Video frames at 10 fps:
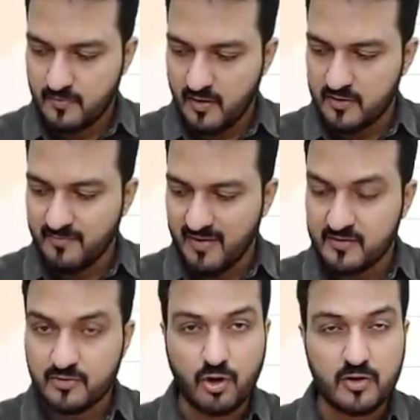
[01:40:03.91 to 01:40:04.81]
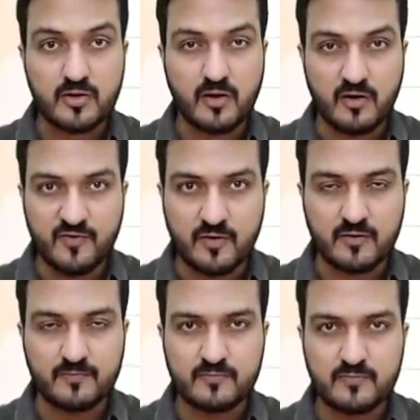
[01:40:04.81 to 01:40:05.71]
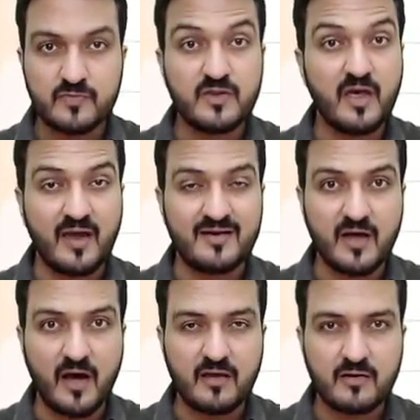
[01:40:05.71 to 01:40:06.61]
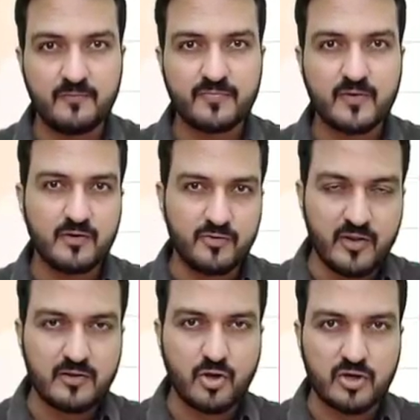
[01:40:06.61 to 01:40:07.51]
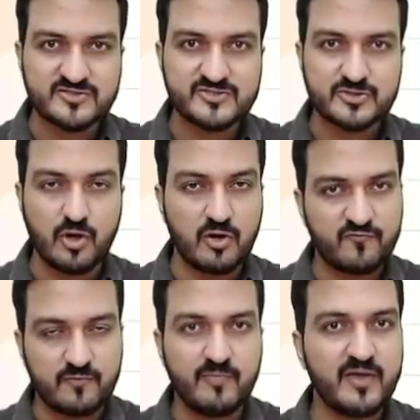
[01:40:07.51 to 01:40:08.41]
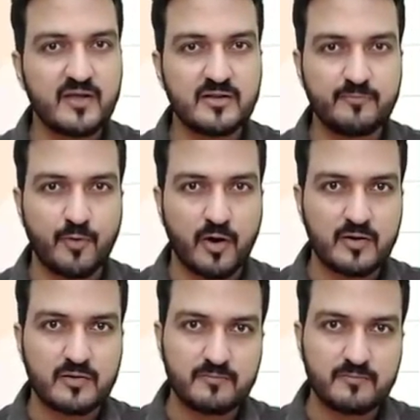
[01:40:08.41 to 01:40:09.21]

It might not cover the entire real cost of making the product.